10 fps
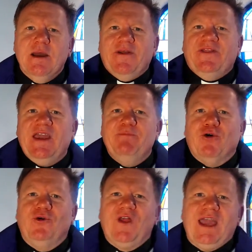but they
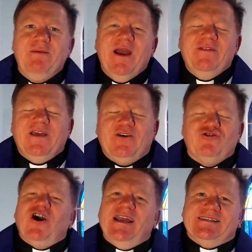proclaim that
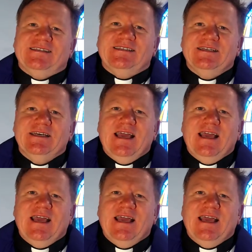Christ